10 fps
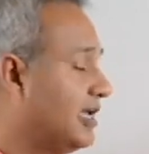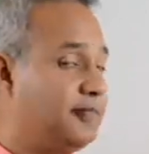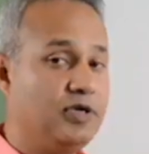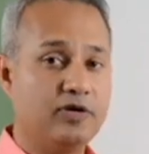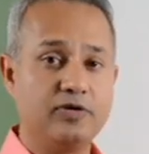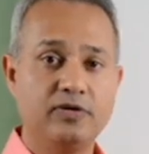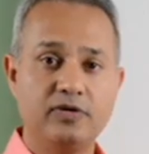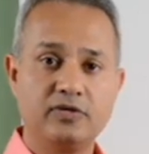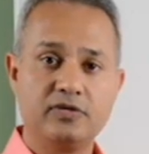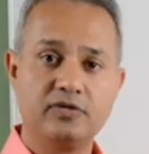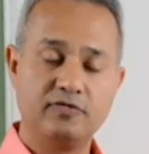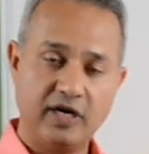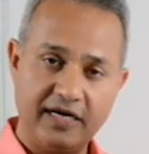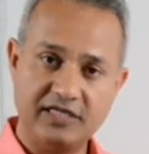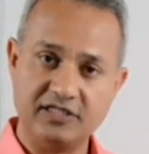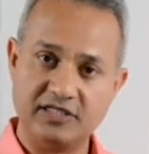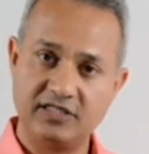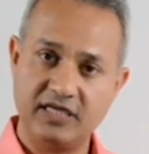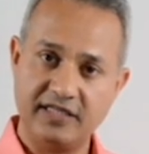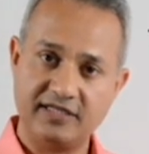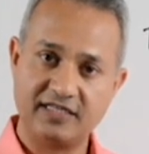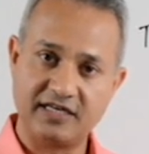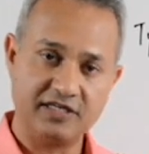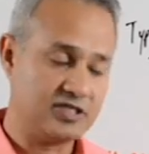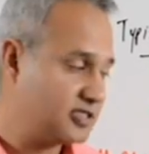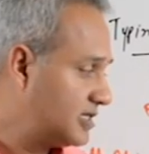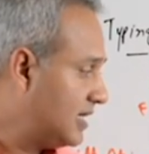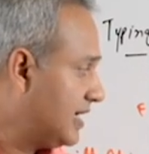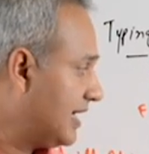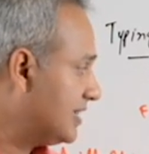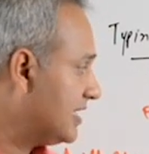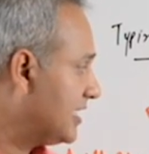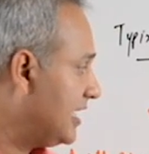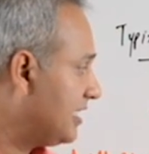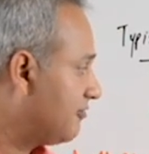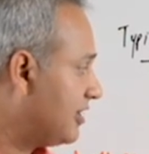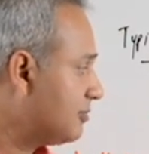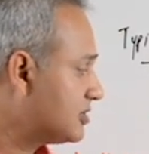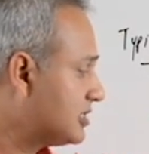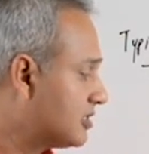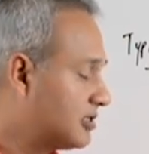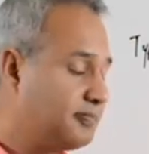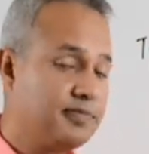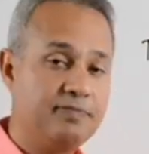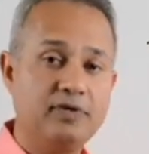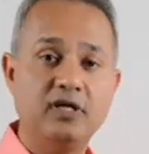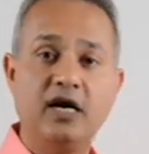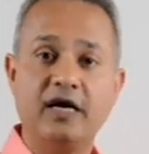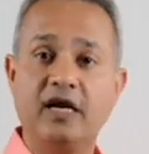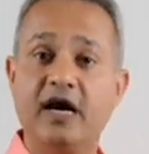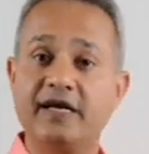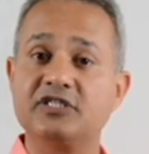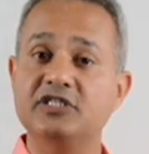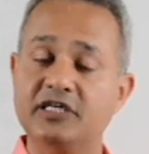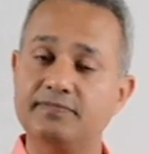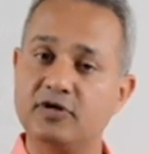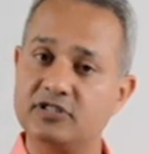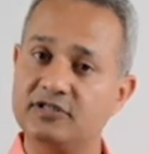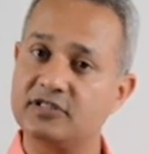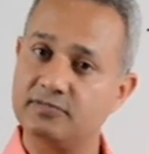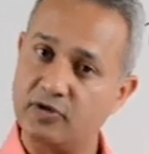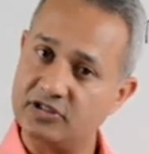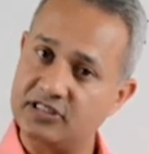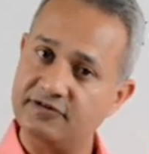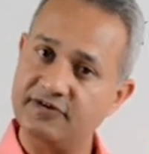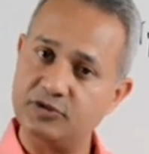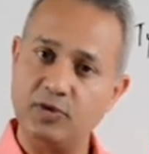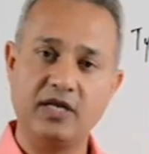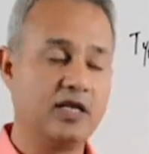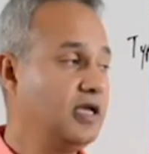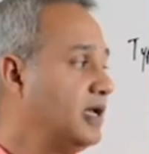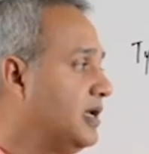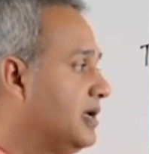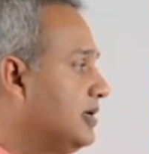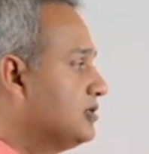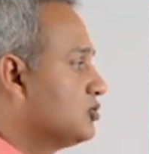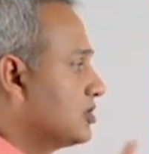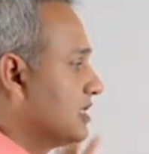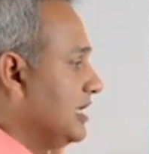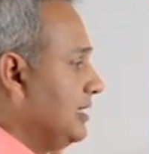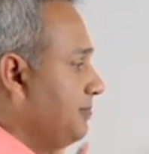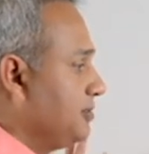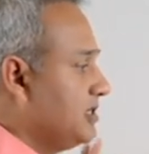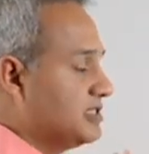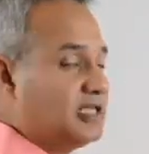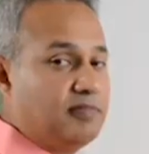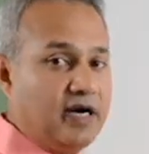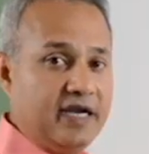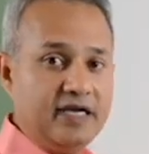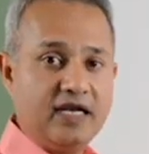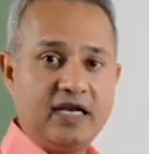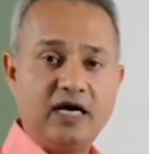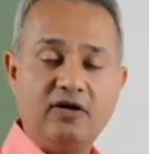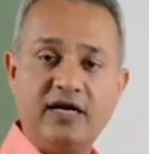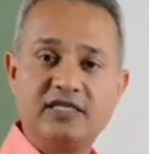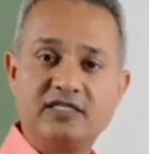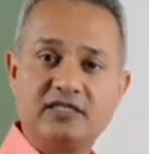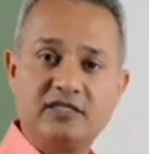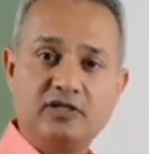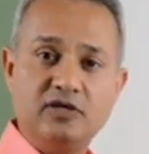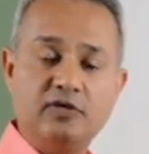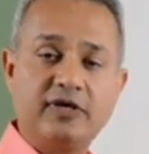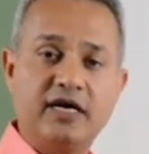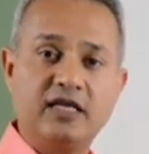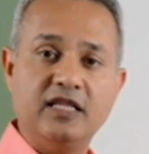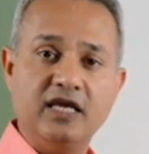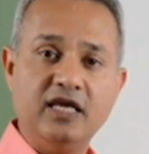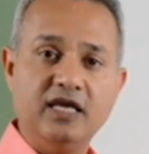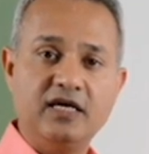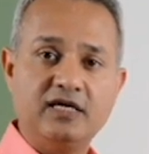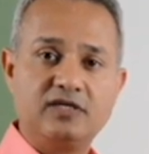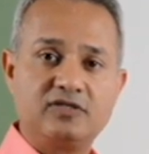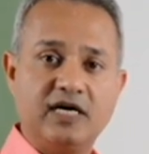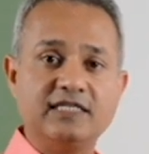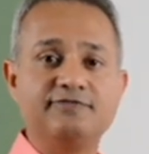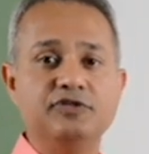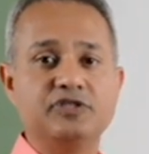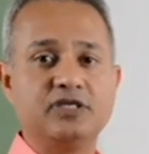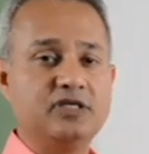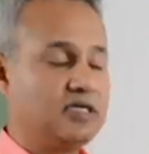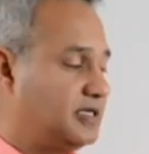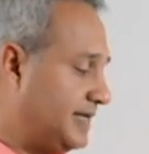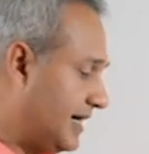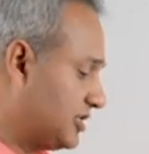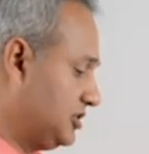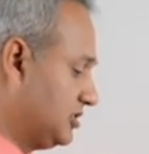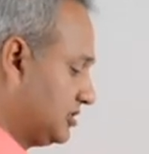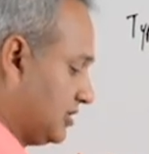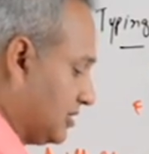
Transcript: the ABO antigens in their secretions and then 85 percent of the people are RHD positive, positive as well. So keep this in mind and now let us look at the transfusion reactions